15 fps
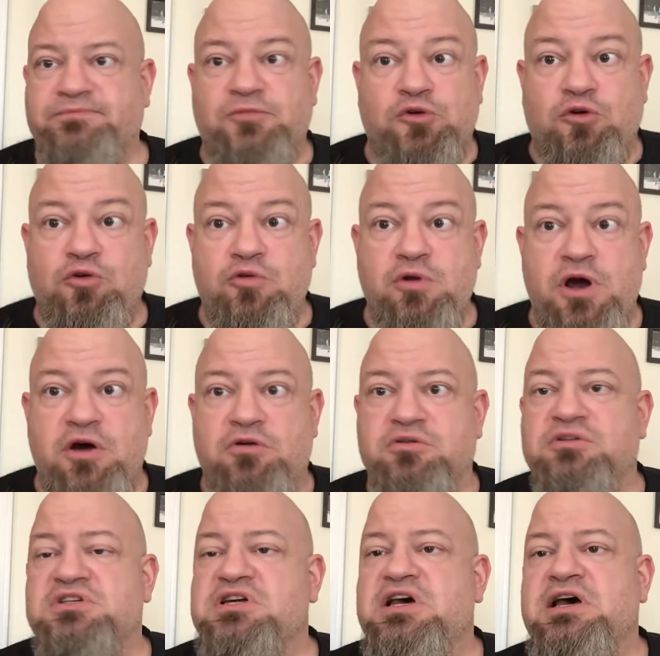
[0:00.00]
Who
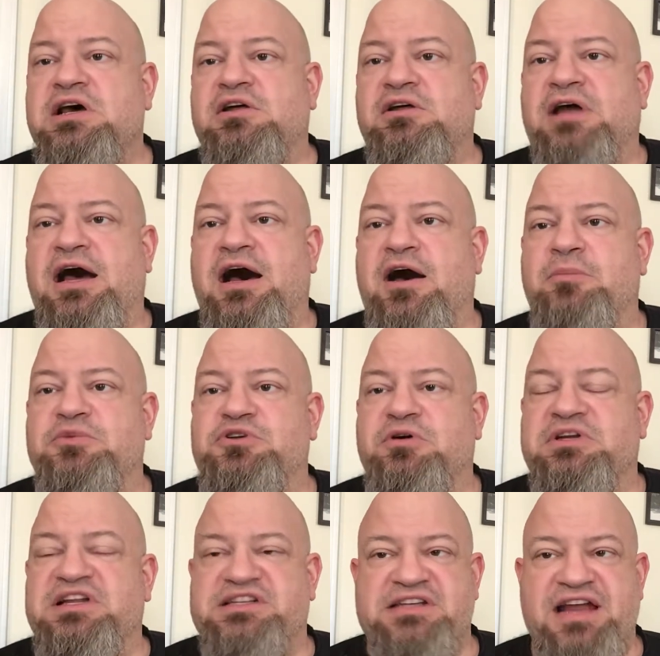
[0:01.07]
knows? So it
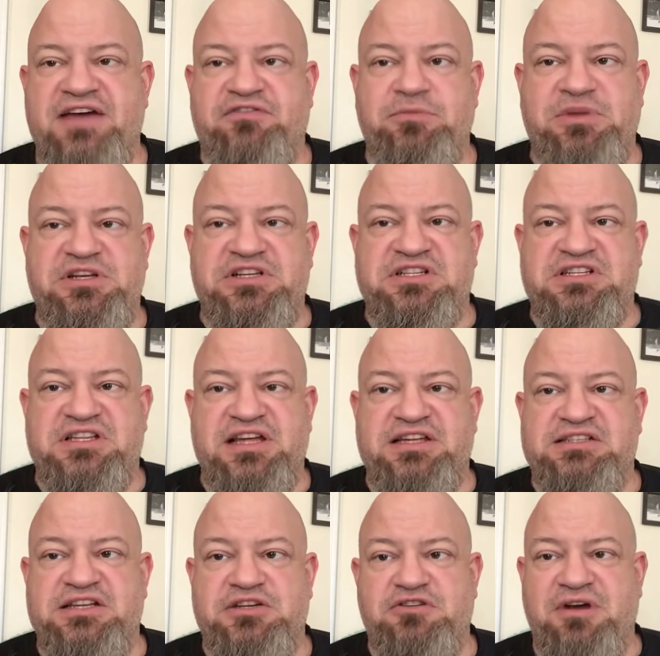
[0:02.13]
doesn't have to be just things
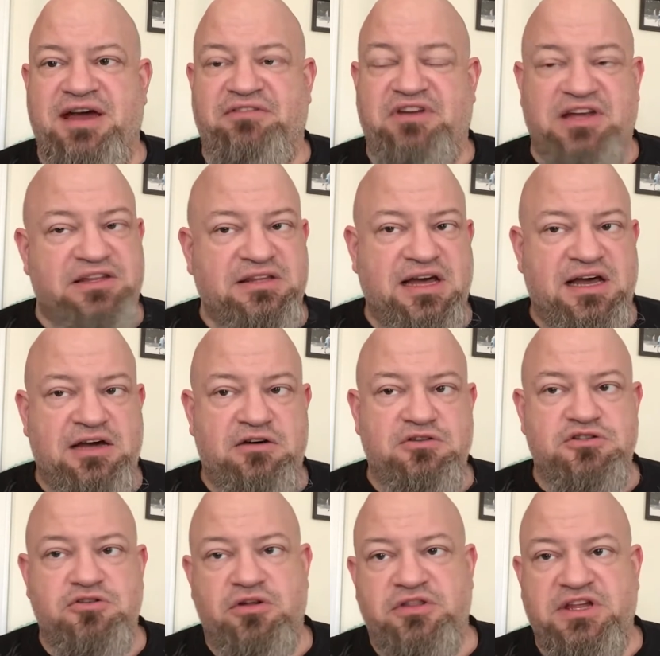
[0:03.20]
that you have in the
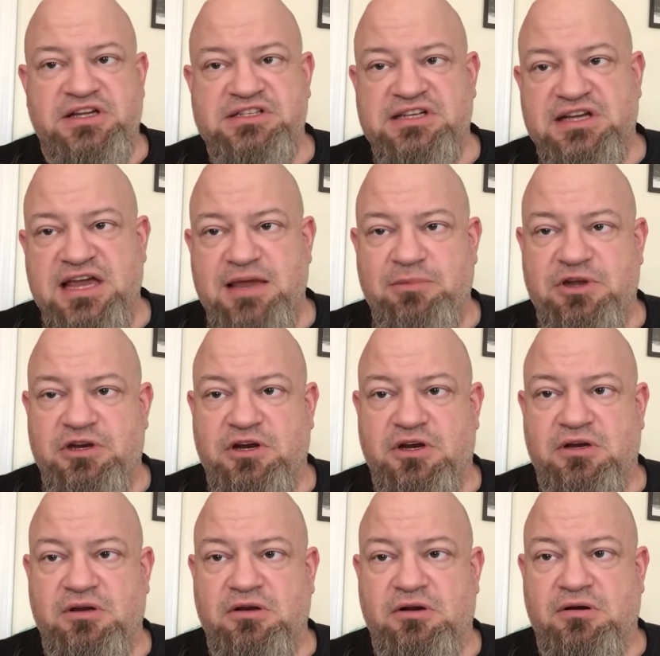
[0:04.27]
house or things that came in
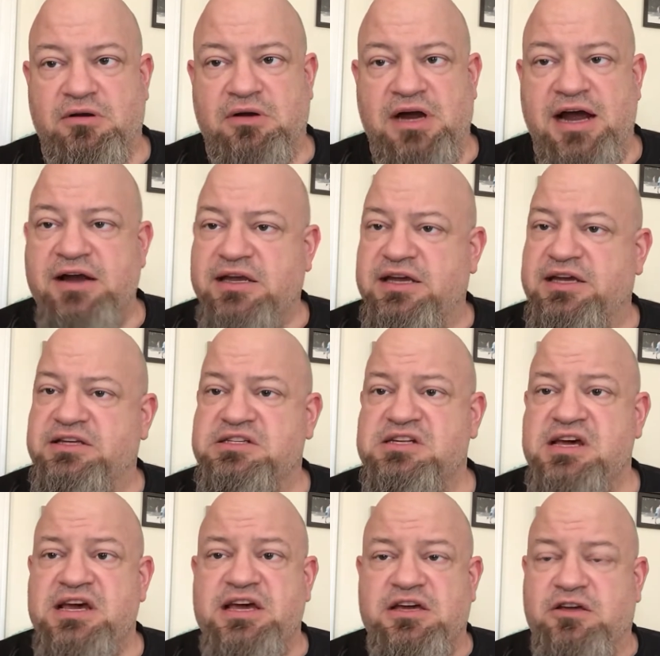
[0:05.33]
your art kits.
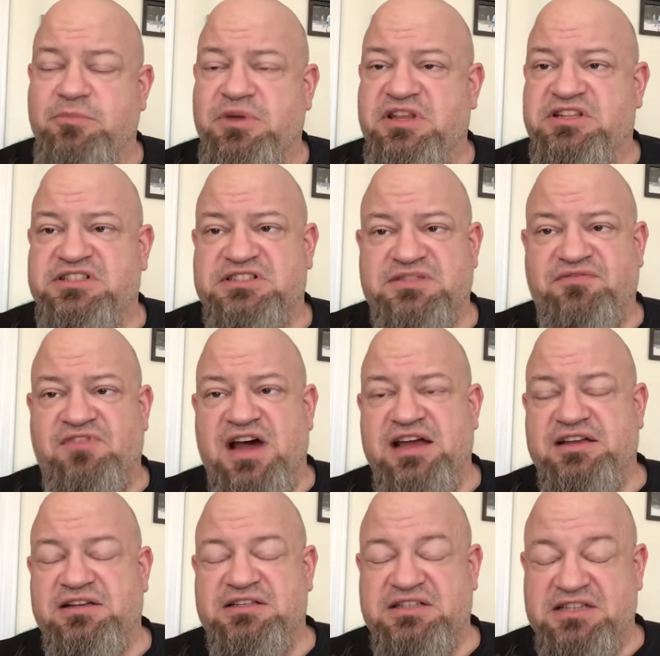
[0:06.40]
It could be
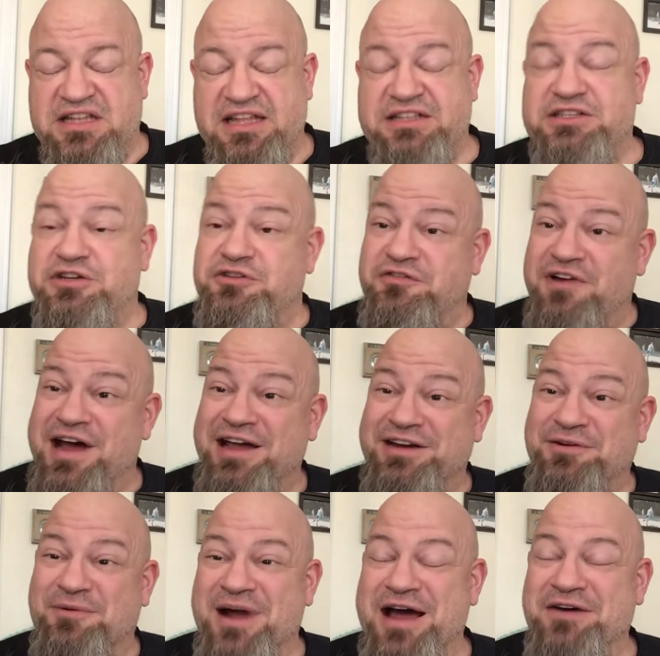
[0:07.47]
things that you find
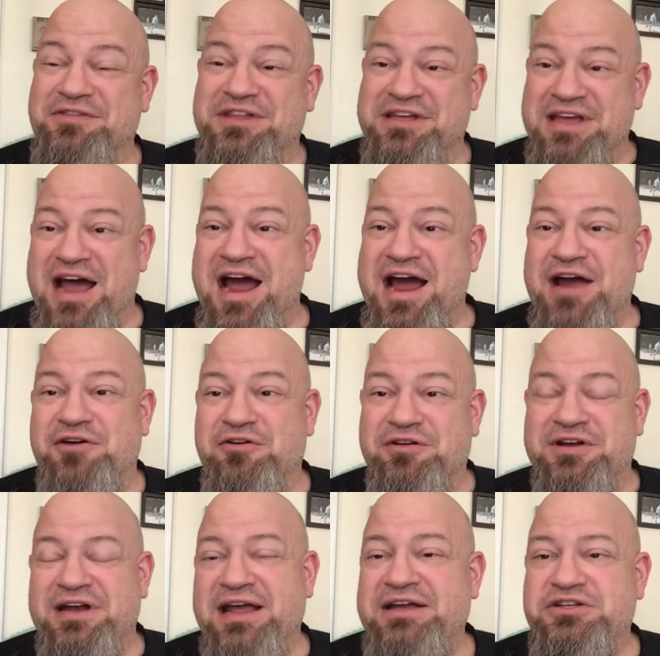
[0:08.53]
around the yard or
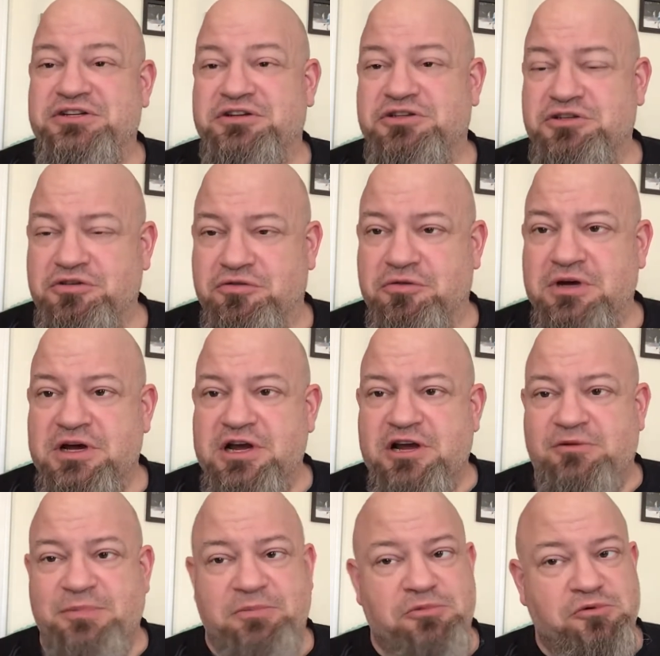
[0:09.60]
in nature too.
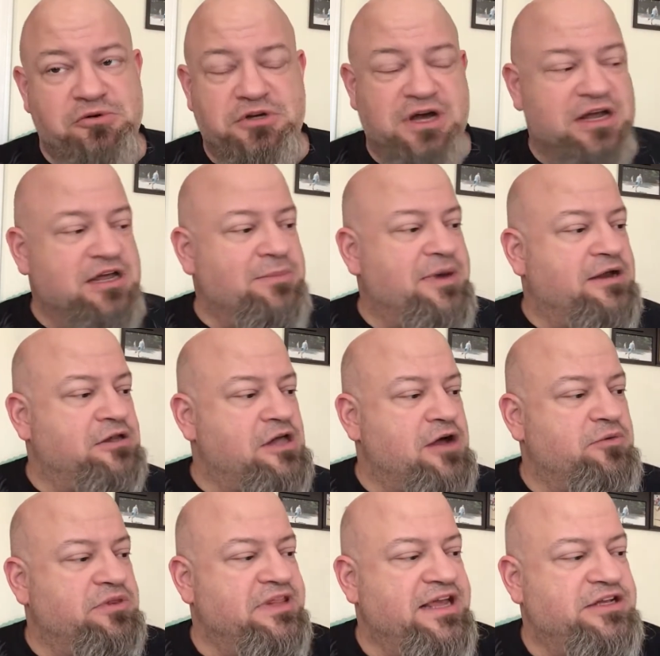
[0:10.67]
Remember, we were talking about a lot
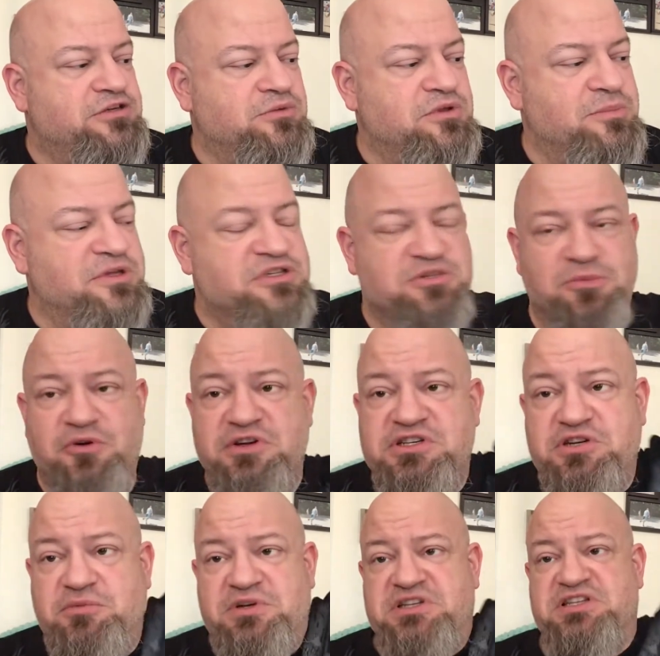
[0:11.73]
with nature with Miss
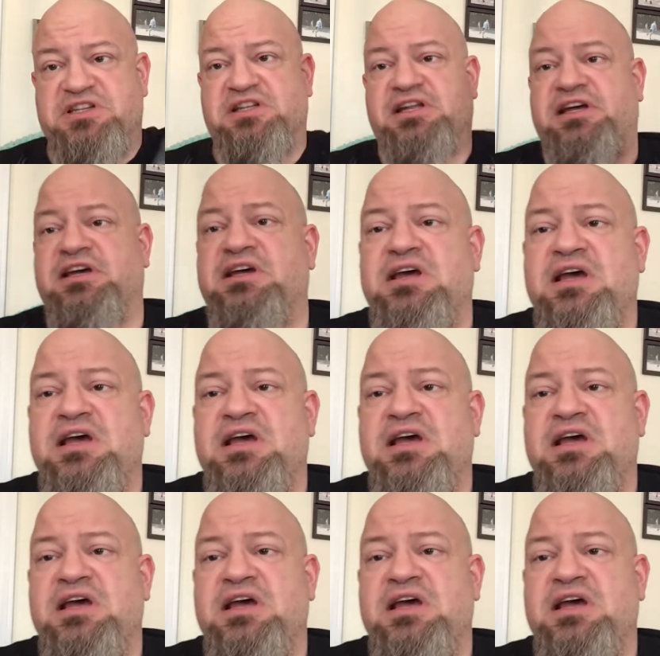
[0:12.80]
Marissa recently,